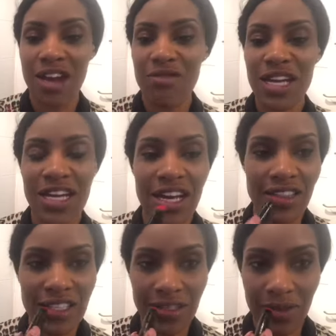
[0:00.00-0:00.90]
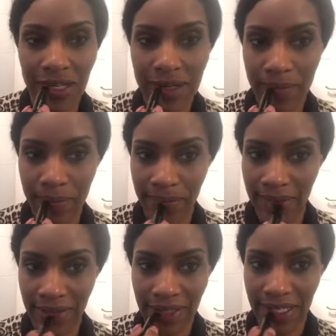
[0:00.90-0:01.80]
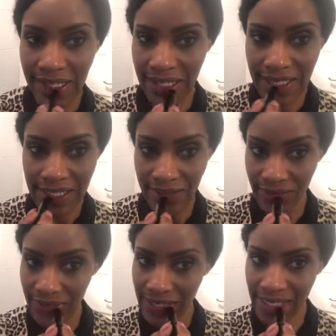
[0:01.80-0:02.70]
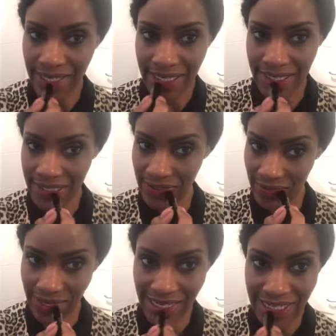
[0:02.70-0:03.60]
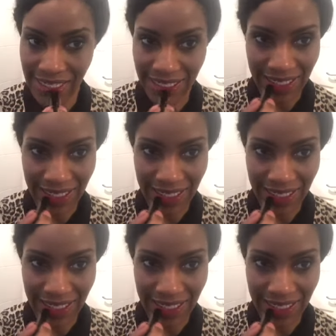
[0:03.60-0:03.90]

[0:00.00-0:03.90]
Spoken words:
I really like this colour. It's a really nice red.